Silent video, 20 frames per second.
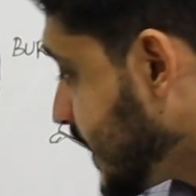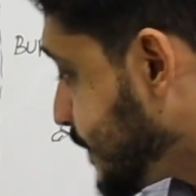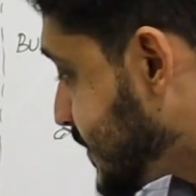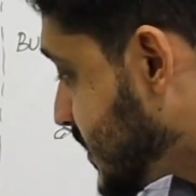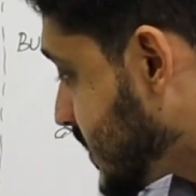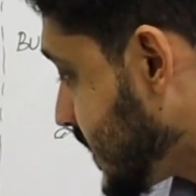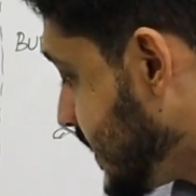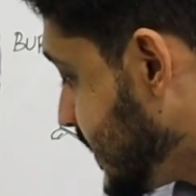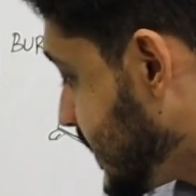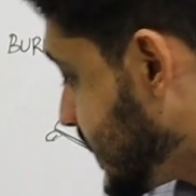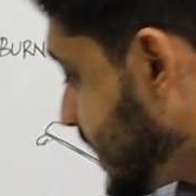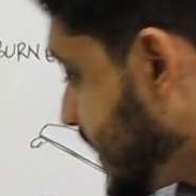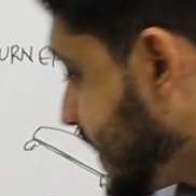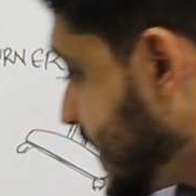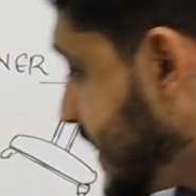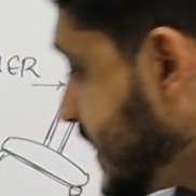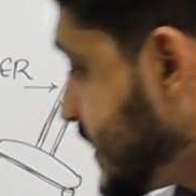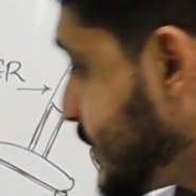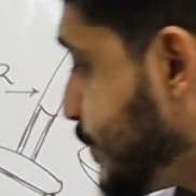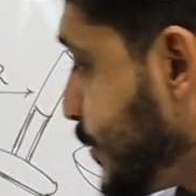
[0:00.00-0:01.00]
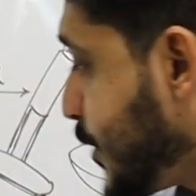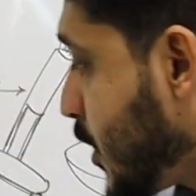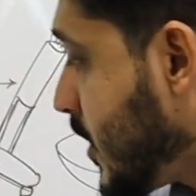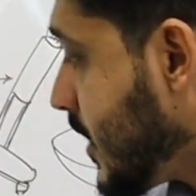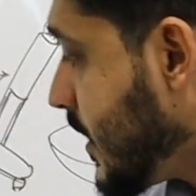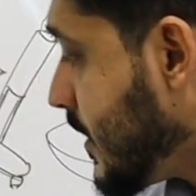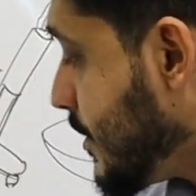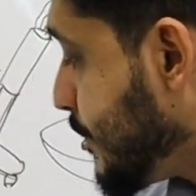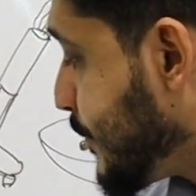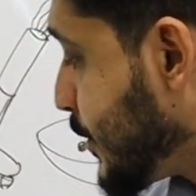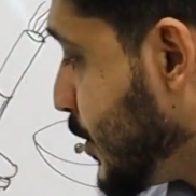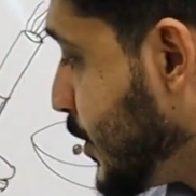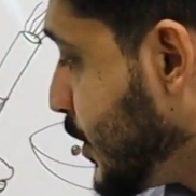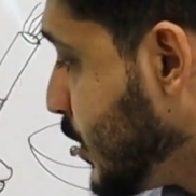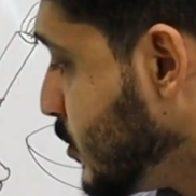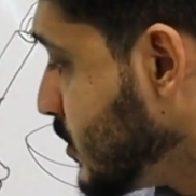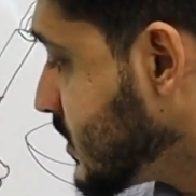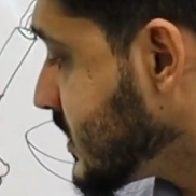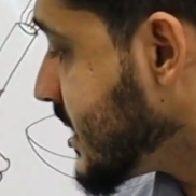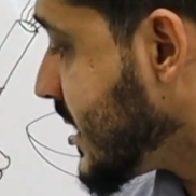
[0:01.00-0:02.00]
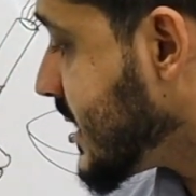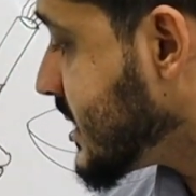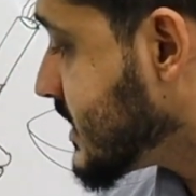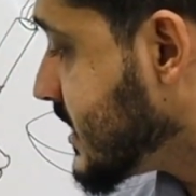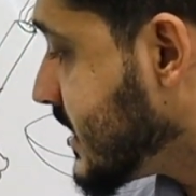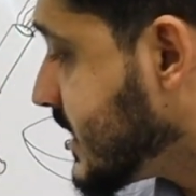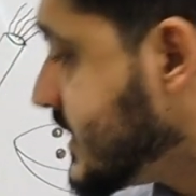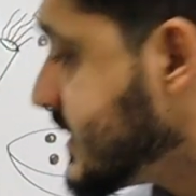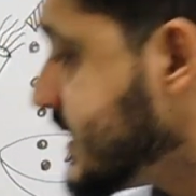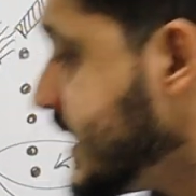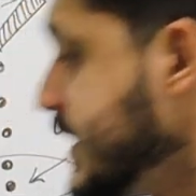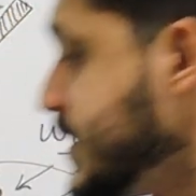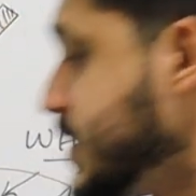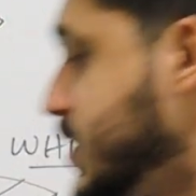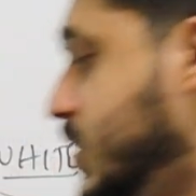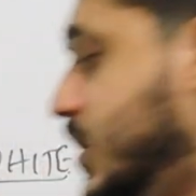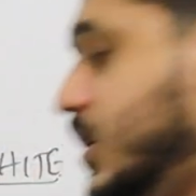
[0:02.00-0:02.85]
substances produced as the result